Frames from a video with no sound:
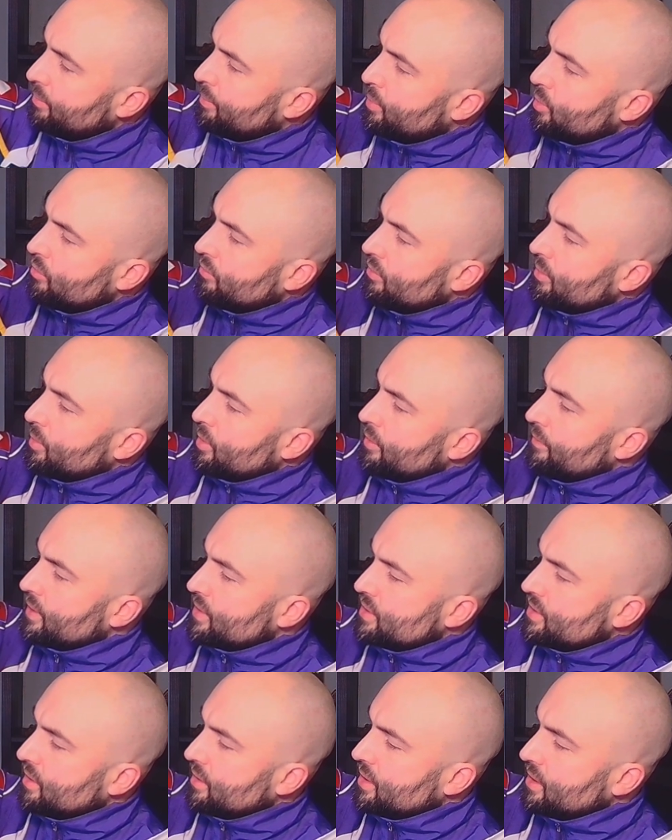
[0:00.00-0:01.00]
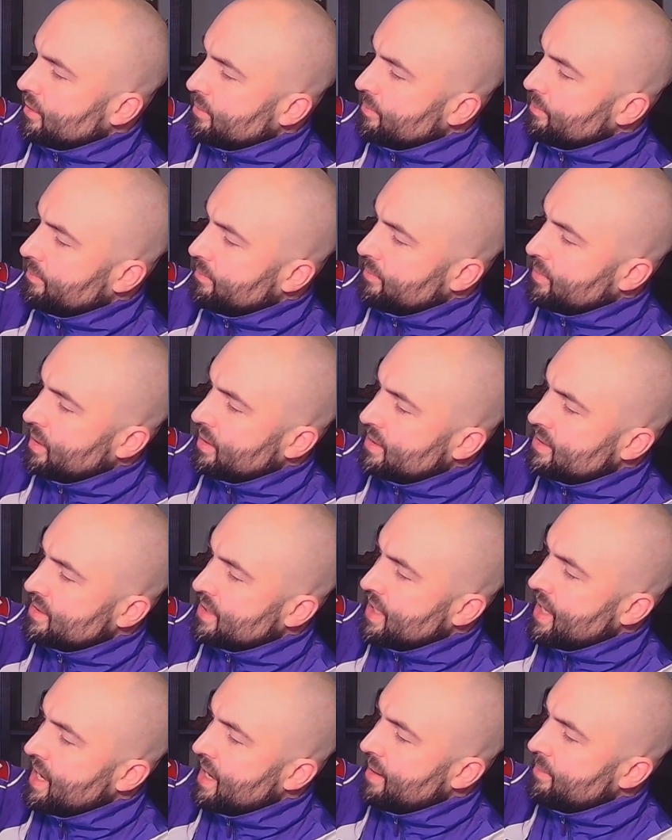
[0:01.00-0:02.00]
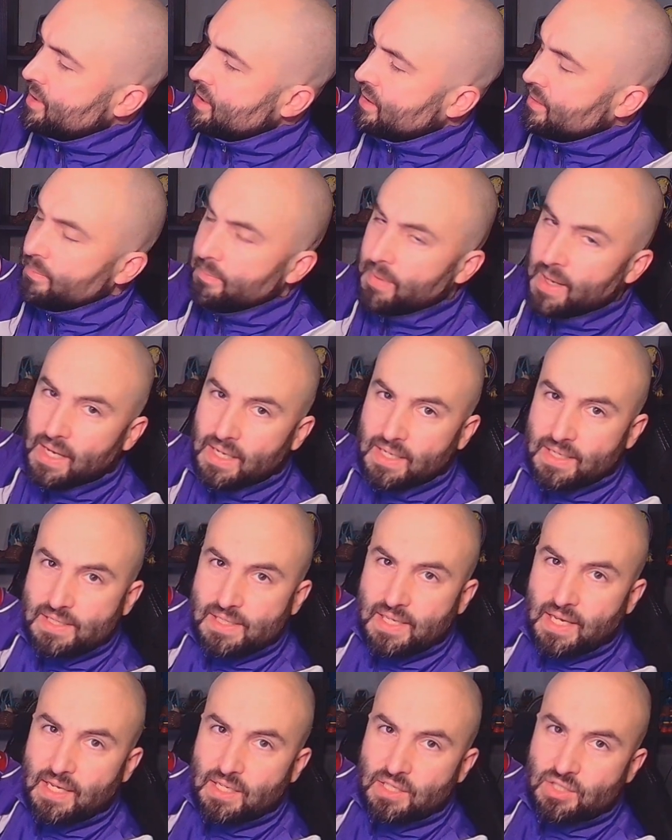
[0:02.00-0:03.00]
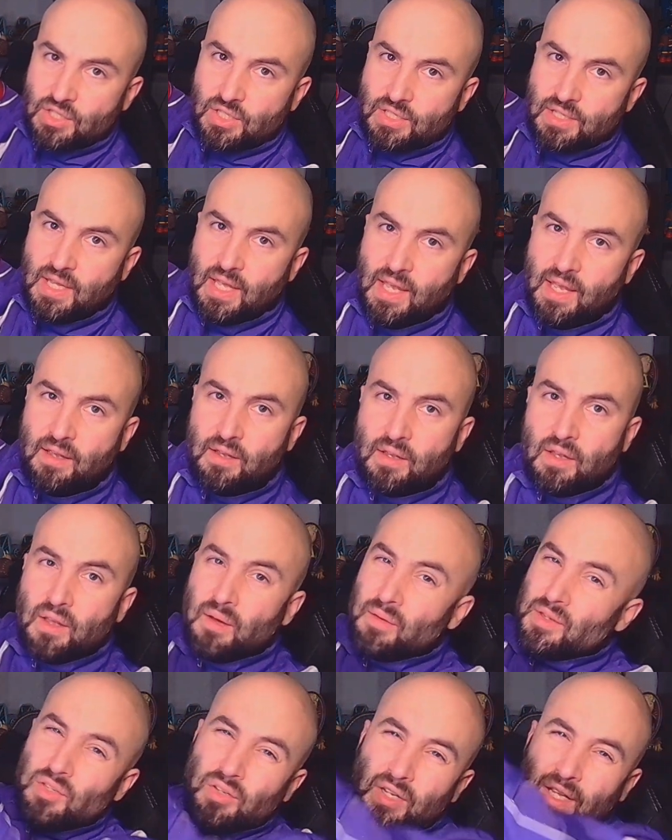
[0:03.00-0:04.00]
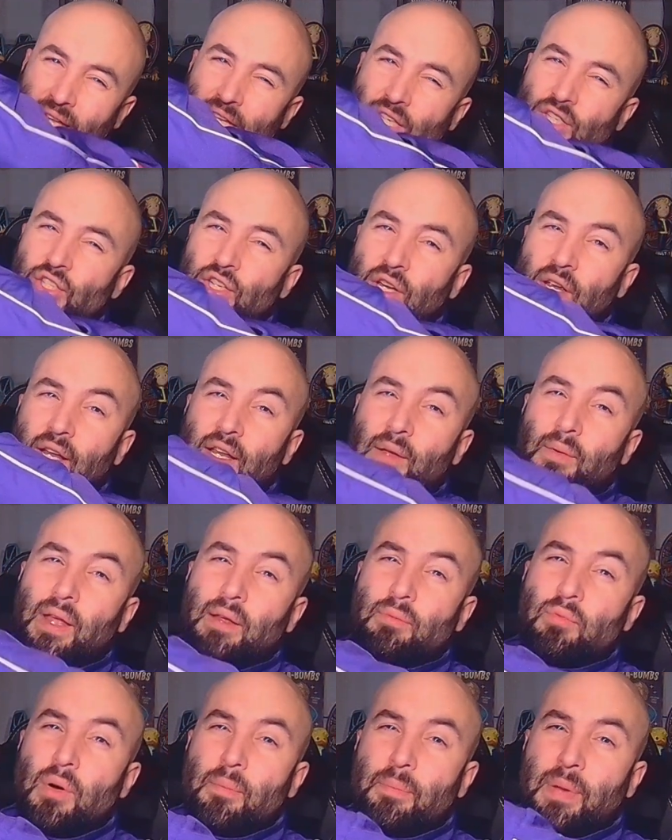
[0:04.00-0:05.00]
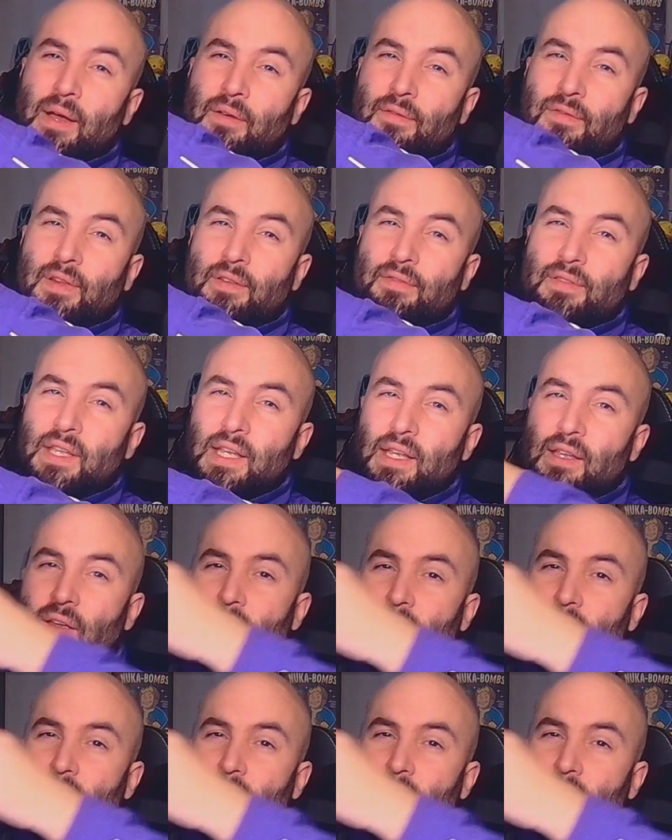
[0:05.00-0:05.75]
pull remover, so it's there, but you can barely see it. It's just there. It's on a kid's shirt anyway. £1.50,